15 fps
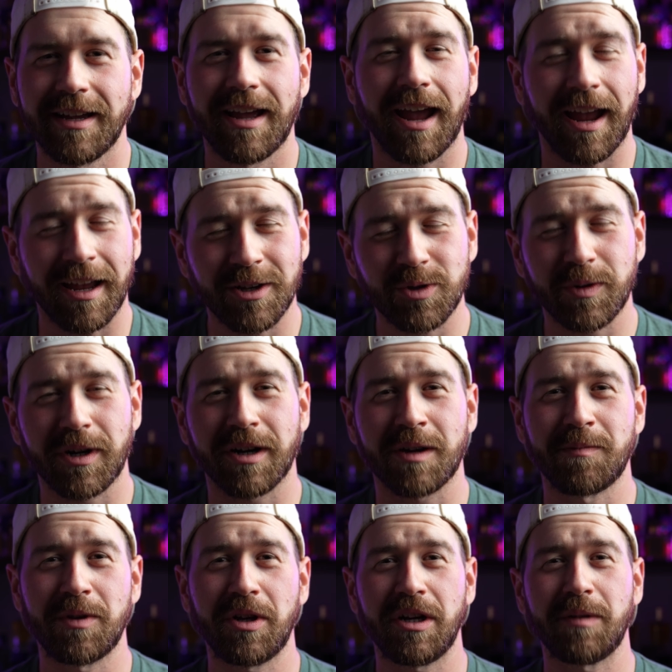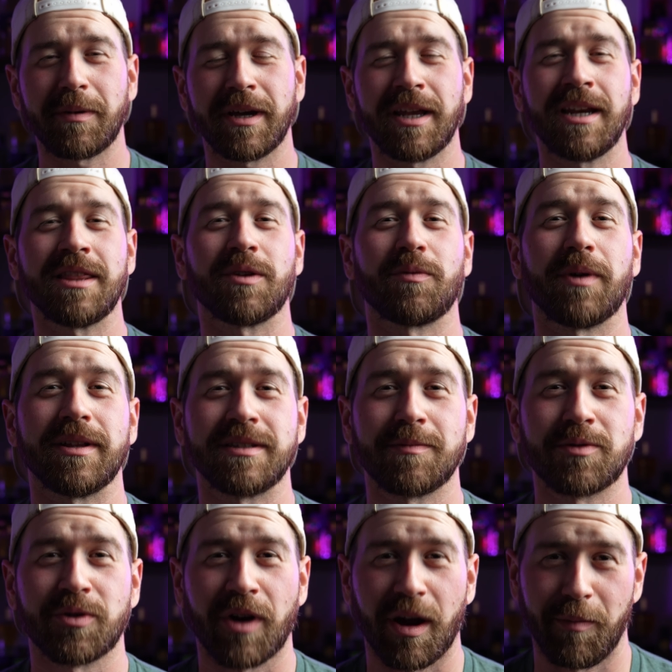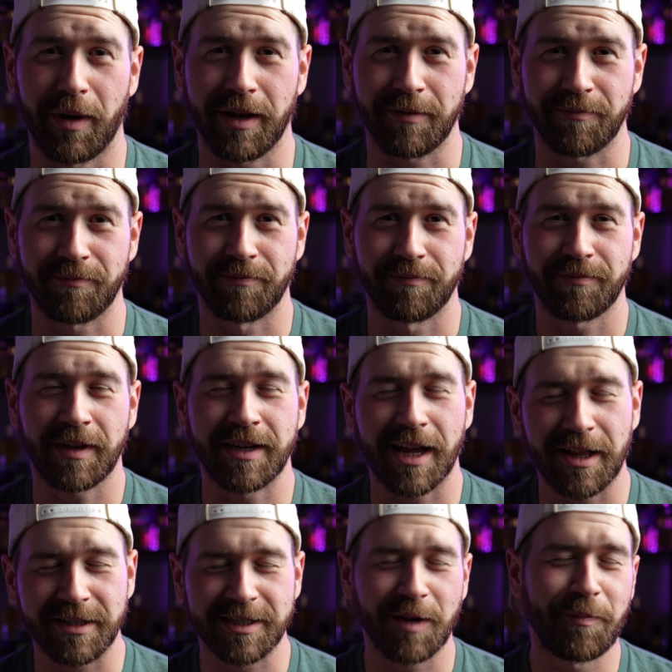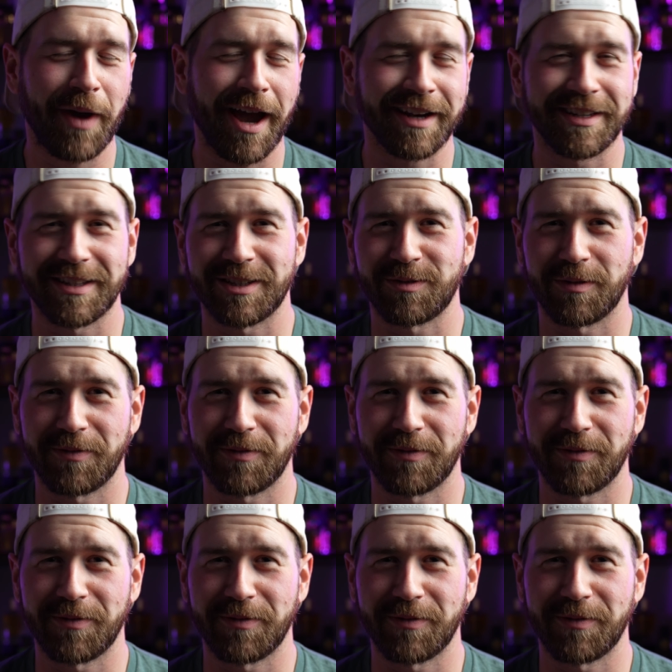and join our community by hitting the red subscribe button. And now let's get back to this